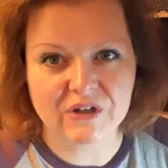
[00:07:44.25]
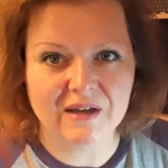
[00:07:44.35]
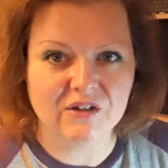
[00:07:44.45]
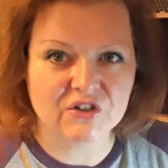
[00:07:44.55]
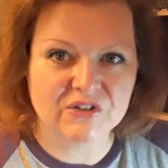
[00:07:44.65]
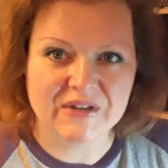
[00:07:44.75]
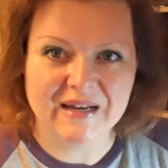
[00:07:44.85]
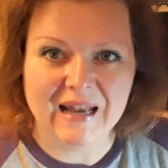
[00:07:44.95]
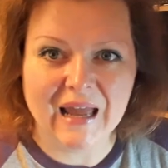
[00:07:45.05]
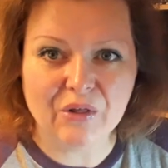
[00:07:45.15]
inches
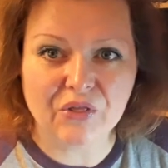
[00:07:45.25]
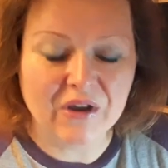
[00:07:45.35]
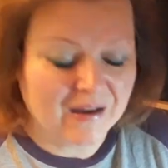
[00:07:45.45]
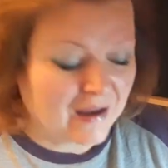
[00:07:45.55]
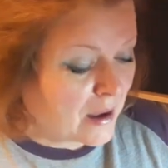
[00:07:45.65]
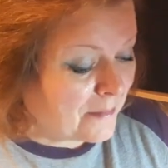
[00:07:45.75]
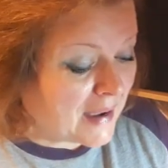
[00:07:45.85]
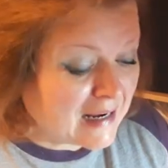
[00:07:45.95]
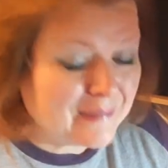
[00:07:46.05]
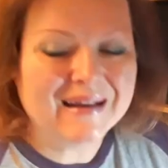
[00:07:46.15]
in length,
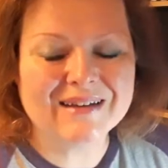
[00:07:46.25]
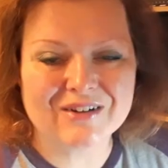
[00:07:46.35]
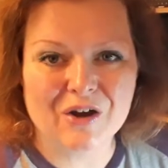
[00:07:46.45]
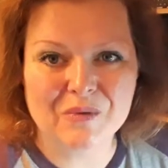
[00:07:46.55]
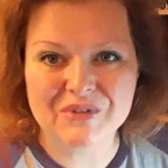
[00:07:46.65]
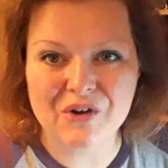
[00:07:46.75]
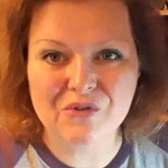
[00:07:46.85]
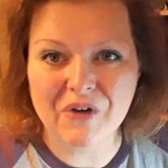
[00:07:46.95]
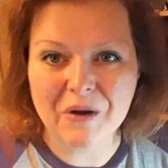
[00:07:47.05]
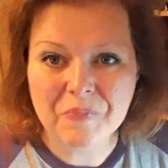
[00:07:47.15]
many, many times
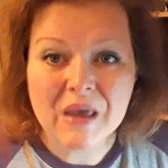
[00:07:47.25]
over.